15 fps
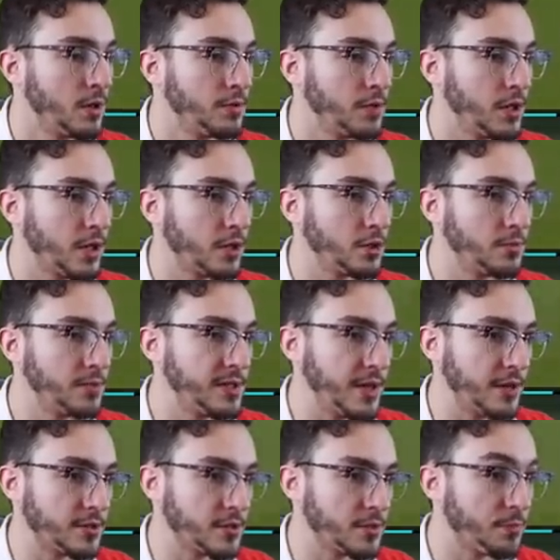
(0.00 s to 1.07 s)
I mean, that could be
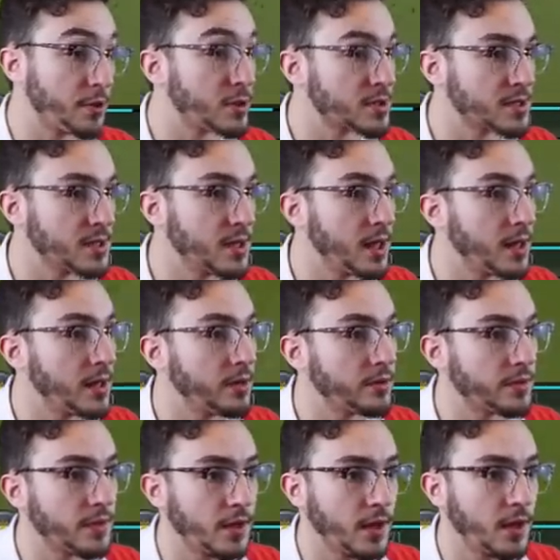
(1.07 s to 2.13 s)
down to the personnel
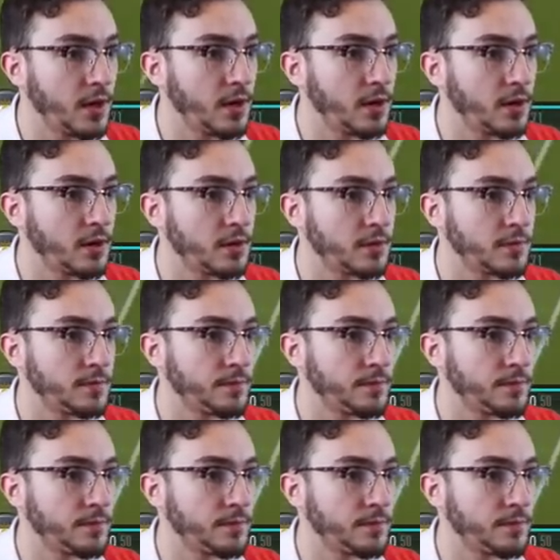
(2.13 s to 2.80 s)
out there.